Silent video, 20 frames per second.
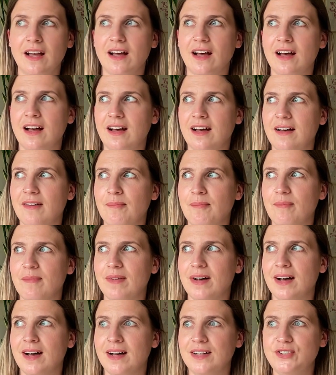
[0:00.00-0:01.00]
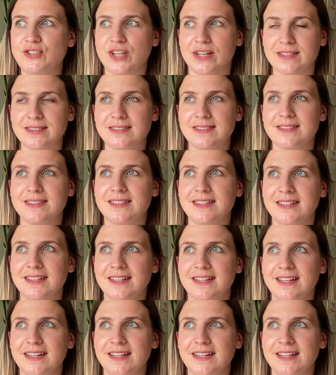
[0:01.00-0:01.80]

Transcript: I just